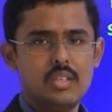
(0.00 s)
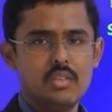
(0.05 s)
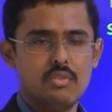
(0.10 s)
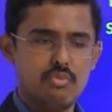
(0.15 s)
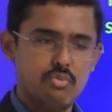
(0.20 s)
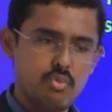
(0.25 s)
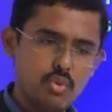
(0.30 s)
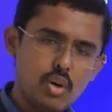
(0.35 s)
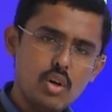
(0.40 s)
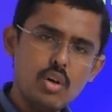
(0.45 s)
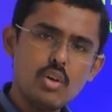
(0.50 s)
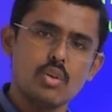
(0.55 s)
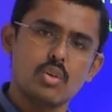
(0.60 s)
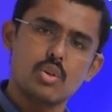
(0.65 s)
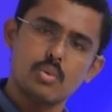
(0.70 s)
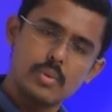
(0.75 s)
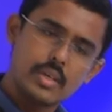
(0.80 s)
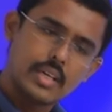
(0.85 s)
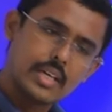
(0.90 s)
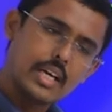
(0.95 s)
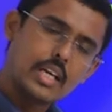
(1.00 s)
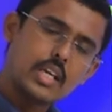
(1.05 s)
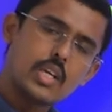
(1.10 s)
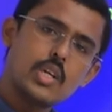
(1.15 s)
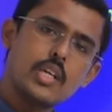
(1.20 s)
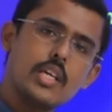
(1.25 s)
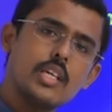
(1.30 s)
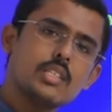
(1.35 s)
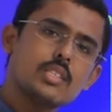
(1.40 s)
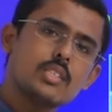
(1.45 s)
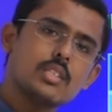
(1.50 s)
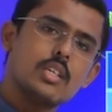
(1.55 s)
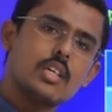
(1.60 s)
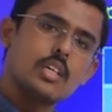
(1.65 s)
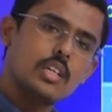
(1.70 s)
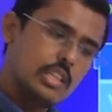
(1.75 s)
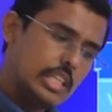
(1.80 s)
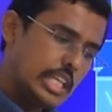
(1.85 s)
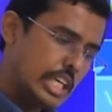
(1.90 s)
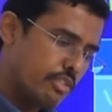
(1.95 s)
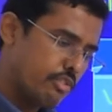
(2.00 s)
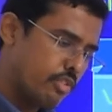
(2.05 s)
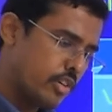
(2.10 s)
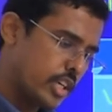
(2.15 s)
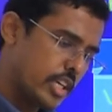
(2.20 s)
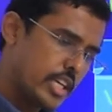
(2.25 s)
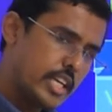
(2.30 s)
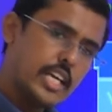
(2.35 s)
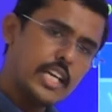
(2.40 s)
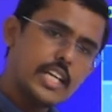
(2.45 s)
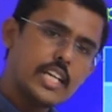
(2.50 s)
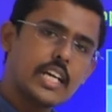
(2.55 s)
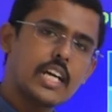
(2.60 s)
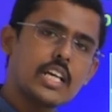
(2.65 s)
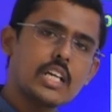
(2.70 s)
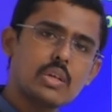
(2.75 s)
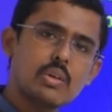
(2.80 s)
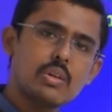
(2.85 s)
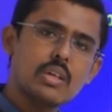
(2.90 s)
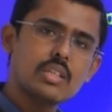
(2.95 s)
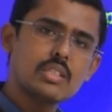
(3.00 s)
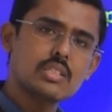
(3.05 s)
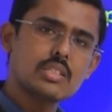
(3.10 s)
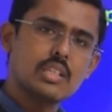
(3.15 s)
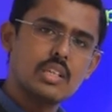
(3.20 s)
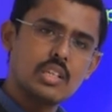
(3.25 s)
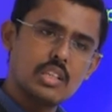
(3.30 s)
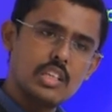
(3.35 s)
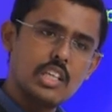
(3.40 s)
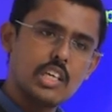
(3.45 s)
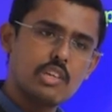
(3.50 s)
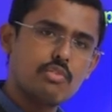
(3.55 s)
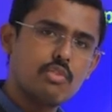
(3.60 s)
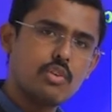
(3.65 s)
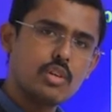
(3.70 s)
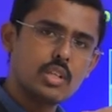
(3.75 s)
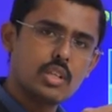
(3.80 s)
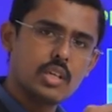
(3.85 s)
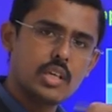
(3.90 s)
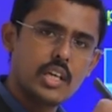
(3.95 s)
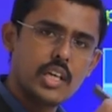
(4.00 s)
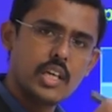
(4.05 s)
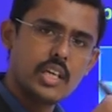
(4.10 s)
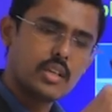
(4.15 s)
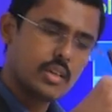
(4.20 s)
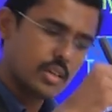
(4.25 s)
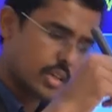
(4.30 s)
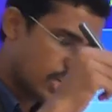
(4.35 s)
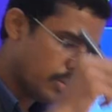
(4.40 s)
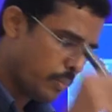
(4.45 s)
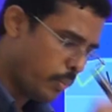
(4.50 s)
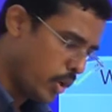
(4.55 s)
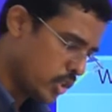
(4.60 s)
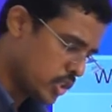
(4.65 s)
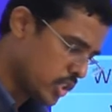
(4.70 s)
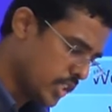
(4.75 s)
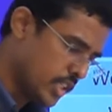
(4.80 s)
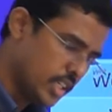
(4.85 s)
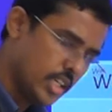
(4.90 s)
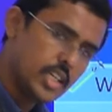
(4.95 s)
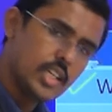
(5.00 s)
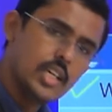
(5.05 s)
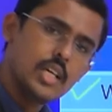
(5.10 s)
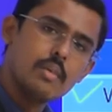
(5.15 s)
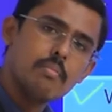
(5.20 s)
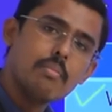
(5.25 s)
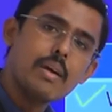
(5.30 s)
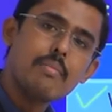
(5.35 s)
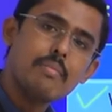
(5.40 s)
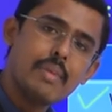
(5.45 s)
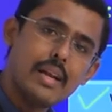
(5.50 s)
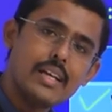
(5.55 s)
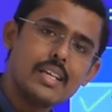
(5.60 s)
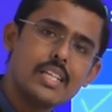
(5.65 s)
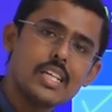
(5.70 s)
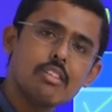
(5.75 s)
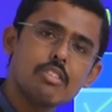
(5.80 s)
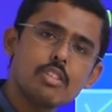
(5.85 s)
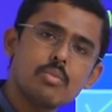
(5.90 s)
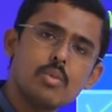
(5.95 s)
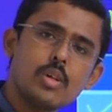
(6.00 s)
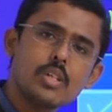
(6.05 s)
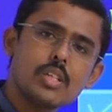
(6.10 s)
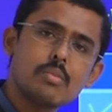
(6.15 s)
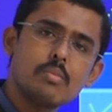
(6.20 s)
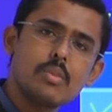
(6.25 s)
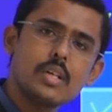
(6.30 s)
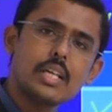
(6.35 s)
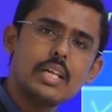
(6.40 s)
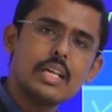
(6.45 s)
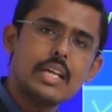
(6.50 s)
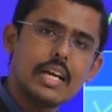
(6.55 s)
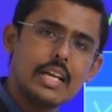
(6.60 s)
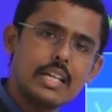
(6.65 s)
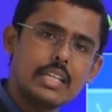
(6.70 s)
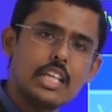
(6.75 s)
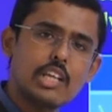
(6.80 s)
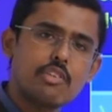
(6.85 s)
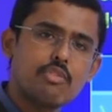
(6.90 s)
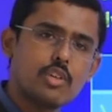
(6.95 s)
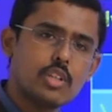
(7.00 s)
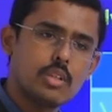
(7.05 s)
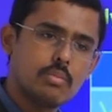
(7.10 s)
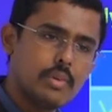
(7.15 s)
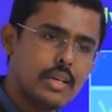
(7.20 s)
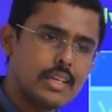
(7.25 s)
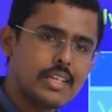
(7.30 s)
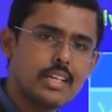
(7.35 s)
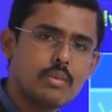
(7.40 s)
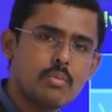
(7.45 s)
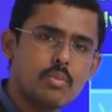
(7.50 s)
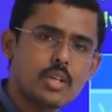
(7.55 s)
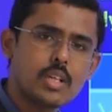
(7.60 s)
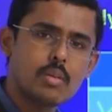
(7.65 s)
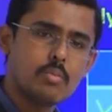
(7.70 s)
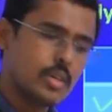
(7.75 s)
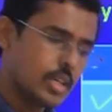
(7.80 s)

Flow to be continuous, therefore heat continuous, therefore the heat deposited by melting of the molten metal, and therefore the melted molten